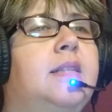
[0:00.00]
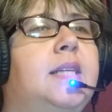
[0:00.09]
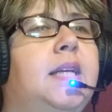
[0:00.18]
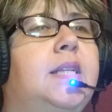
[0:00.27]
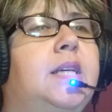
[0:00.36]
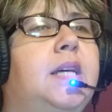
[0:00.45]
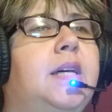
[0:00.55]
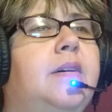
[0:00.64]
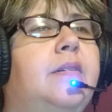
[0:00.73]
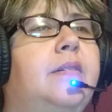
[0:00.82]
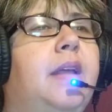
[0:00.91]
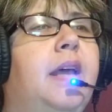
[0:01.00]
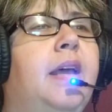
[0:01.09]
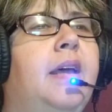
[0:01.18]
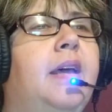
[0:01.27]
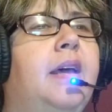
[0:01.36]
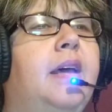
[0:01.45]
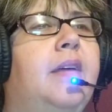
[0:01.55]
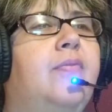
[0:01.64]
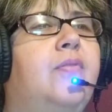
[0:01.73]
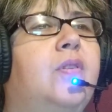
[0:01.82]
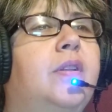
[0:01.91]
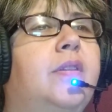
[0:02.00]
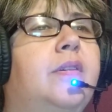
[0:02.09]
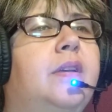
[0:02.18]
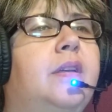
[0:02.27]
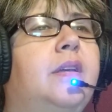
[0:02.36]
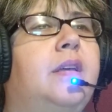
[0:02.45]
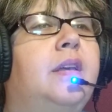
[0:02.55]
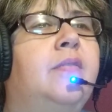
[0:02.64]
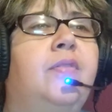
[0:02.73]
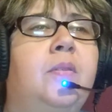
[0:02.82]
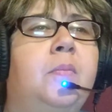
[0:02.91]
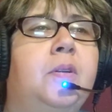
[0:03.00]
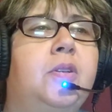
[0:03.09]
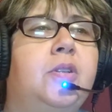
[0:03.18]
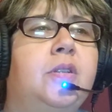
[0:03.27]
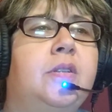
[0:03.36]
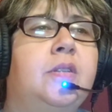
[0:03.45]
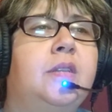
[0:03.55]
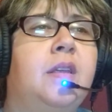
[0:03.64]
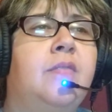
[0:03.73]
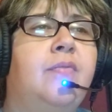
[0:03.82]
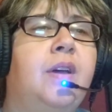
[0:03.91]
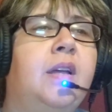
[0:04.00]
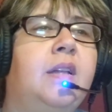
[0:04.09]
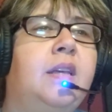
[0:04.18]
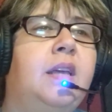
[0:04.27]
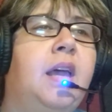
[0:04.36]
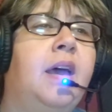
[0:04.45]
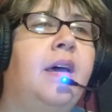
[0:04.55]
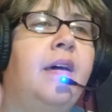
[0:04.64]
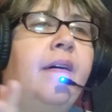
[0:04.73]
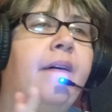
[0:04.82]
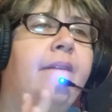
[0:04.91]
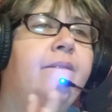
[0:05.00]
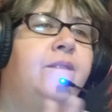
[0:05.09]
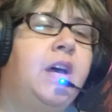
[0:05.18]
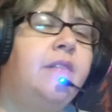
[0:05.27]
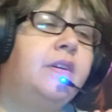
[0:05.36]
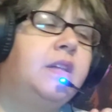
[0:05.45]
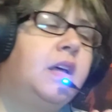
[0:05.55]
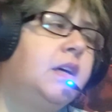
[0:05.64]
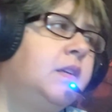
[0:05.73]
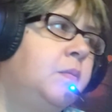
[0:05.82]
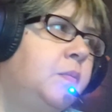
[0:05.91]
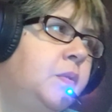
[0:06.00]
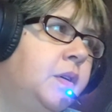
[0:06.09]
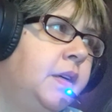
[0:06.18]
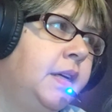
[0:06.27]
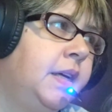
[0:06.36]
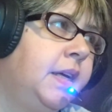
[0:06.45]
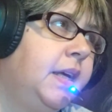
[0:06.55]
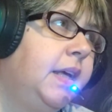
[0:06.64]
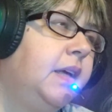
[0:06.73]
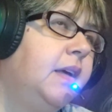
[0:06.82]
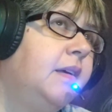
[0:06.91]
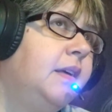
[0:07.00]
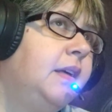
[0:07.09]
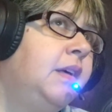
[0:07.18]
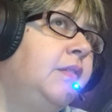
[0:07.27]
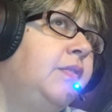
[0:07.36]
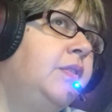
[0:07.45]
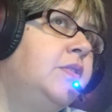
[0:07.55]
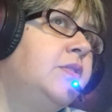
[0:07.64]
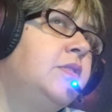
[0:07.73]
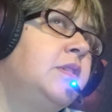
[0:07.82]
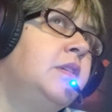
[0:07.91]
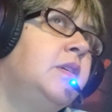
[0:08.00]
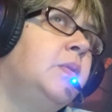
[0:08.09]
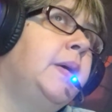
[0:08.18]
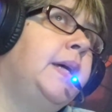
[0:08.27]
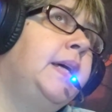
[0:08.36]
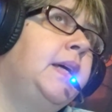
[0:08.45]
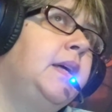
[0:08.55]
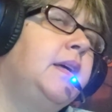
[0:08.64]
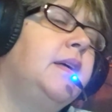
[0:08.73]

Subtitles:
Tigtone at 4:30, infomercials, and finally at 5 o'clock in the morning, if you're still awake,